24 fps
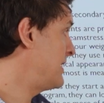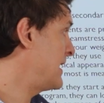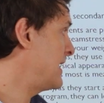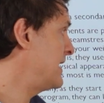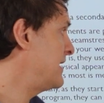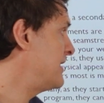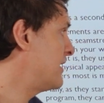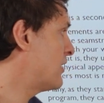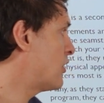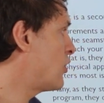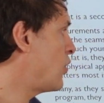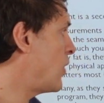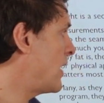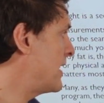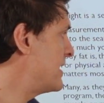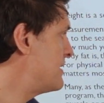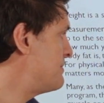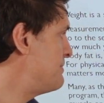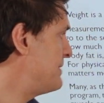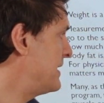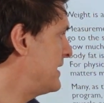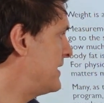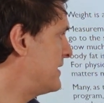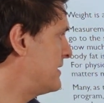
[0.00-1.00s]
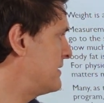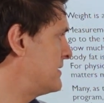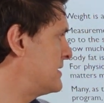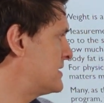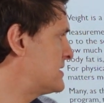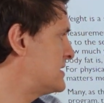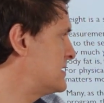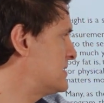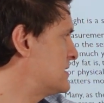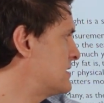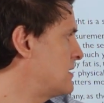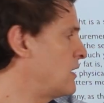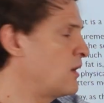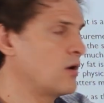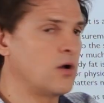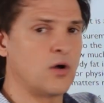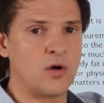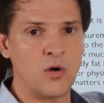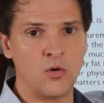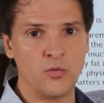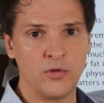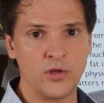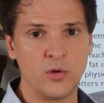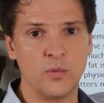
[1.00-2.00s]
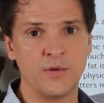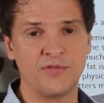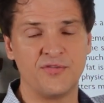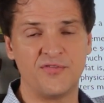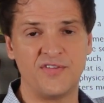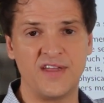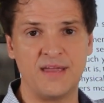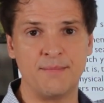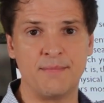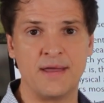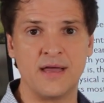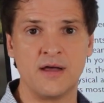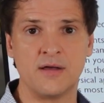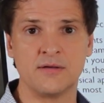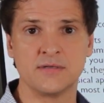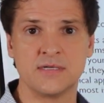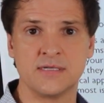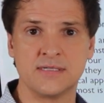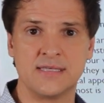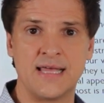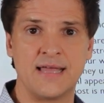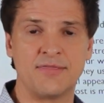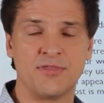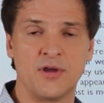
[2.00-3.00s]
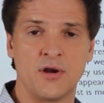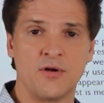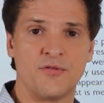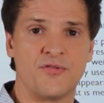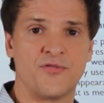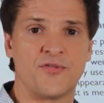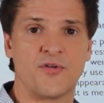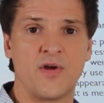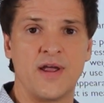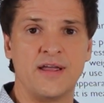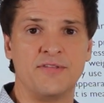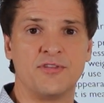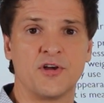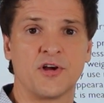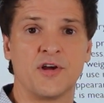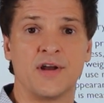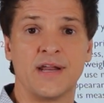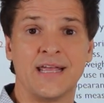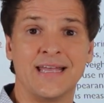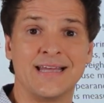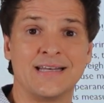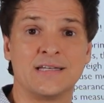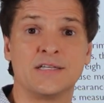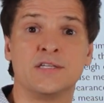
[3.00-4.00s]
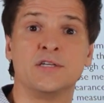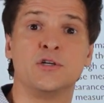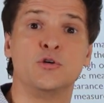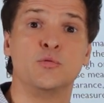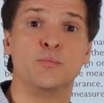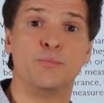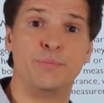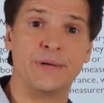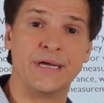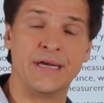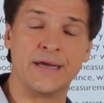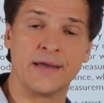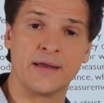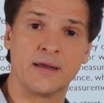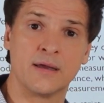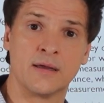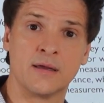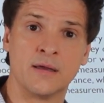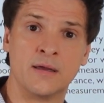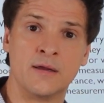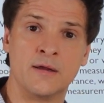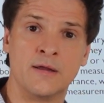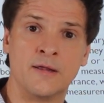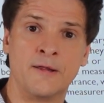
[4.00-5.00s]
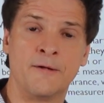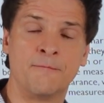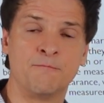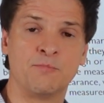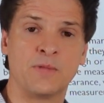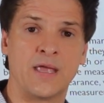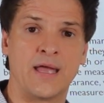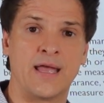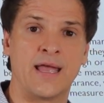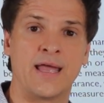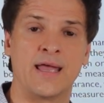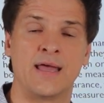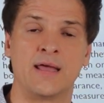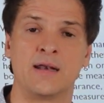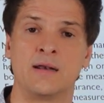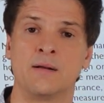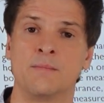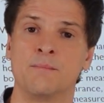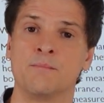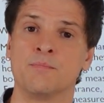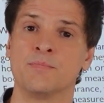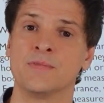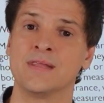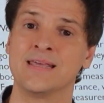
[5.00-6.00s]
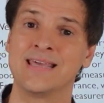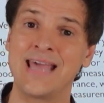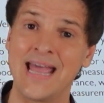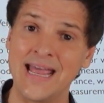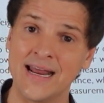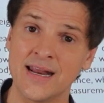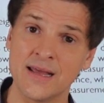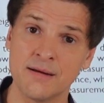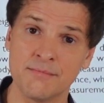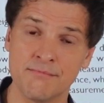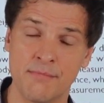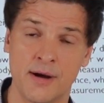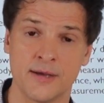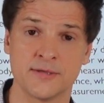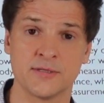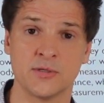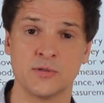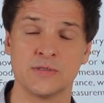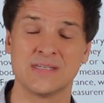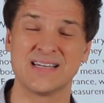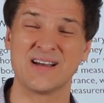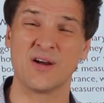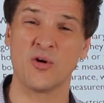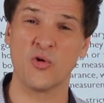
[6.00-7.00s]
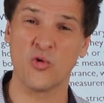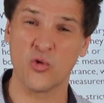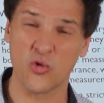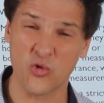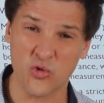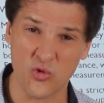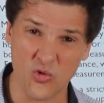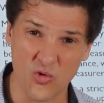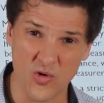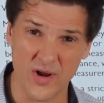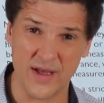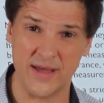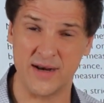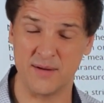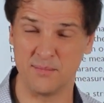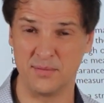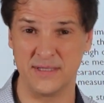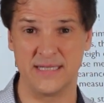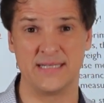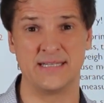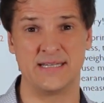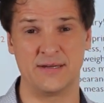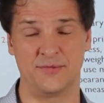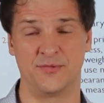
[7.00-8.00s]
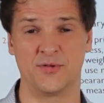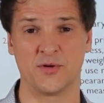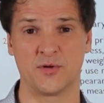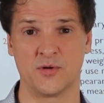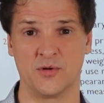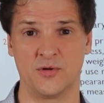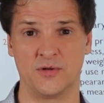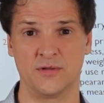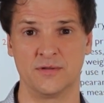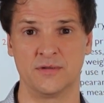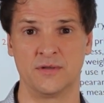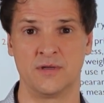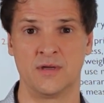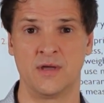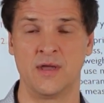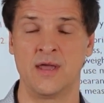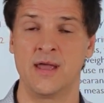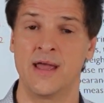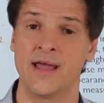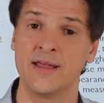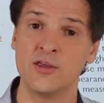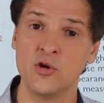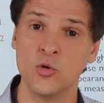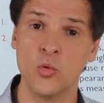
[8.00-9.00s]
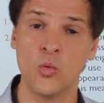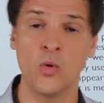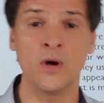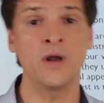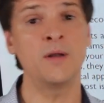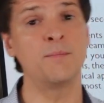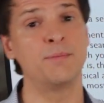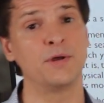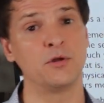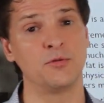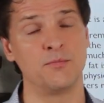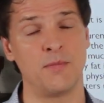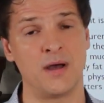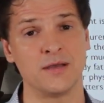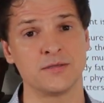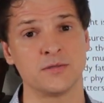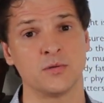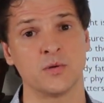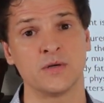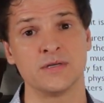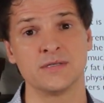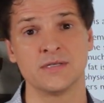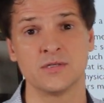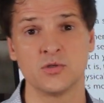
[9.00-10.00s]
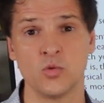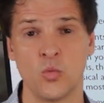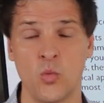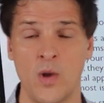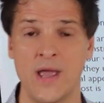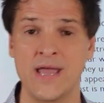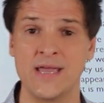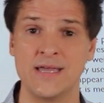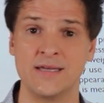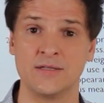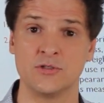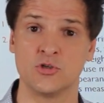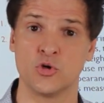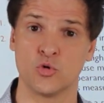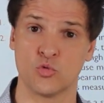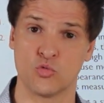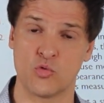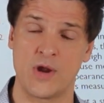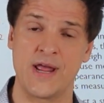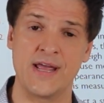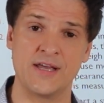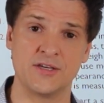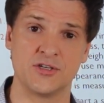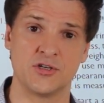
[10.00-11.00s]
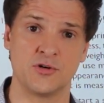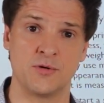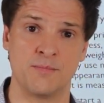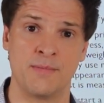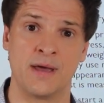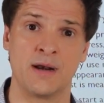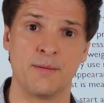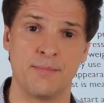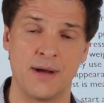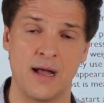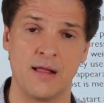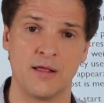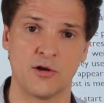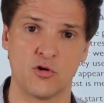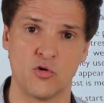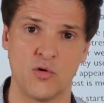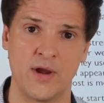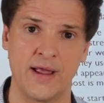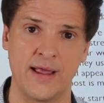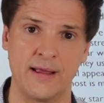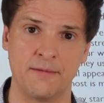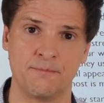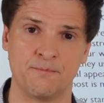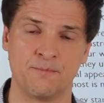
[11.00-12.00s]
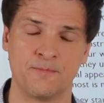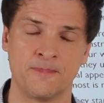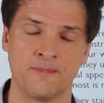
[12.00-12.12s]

I hear quite a bit, and this is only with females, is that they're afraid they're going to get too big. And gaining muscle is incredibly difficult. And you want to build muscle because it's a way to raise your metabolic rate.